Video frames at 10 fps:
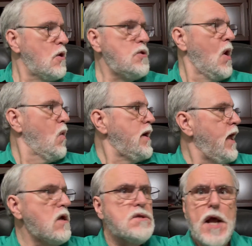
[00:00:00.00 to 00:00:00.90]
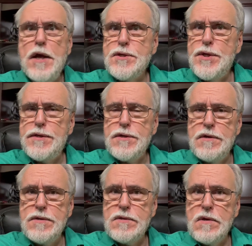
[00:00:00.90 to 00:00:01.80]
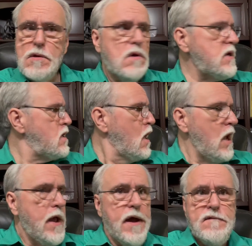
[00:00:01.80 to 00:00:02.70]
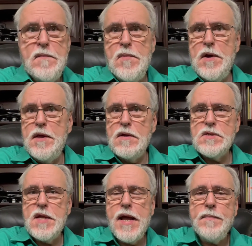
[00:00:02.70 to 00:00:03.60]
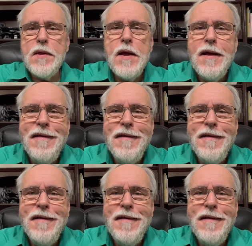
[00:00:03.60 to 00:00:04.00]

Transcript: No one else has this concern. Look at, everybody else is happy.